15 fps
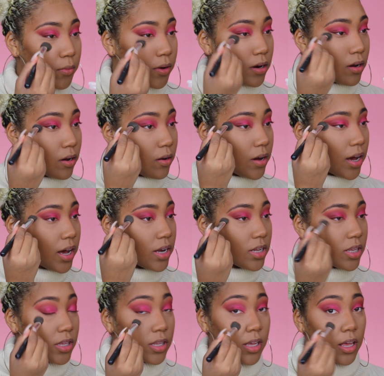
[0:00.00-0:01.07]
I'm going to go ahead
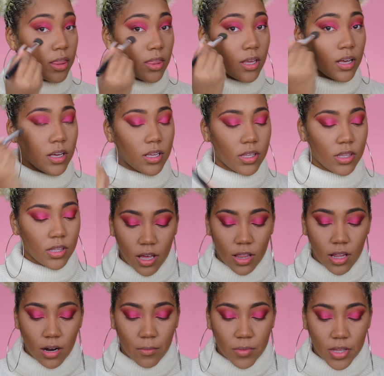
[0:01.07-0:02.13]
and set this, and
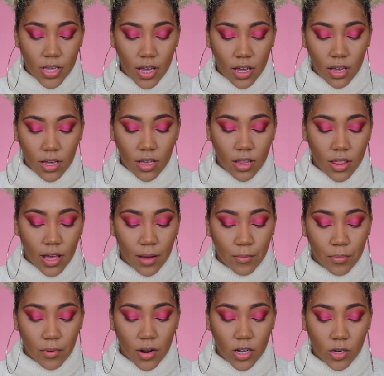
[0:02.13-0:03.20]
then I'm going to take that
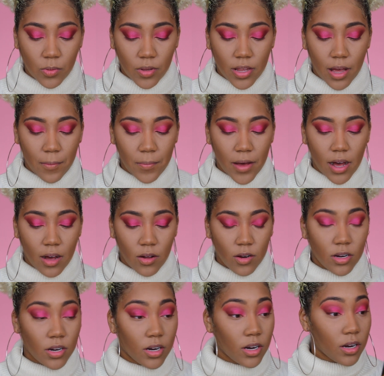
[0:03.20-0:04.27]
brush with that
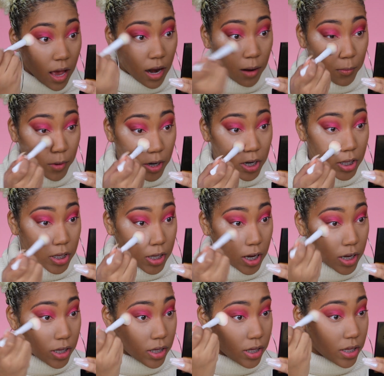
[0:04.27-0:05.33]
powder, and I'm going to
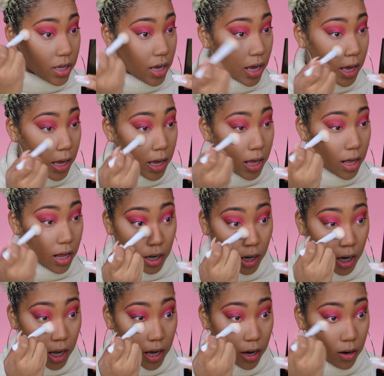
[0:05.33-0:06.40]
dust a
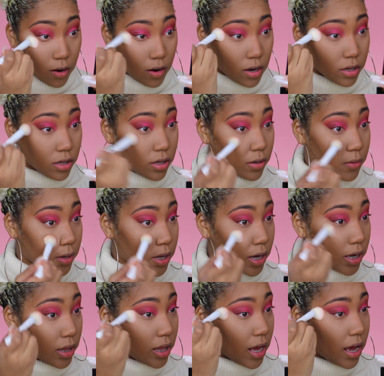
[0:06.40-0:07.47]
layer onto it
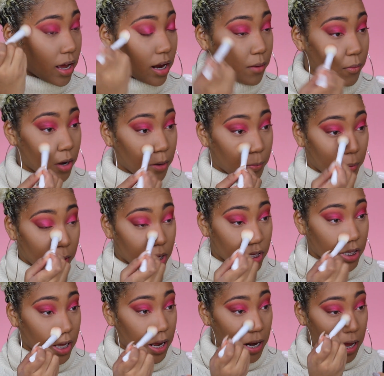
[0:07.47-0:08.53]
like that. And I'm going to press
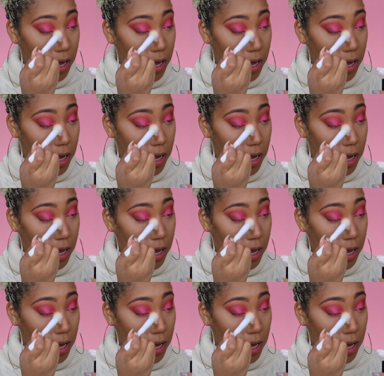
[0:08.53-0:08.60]
that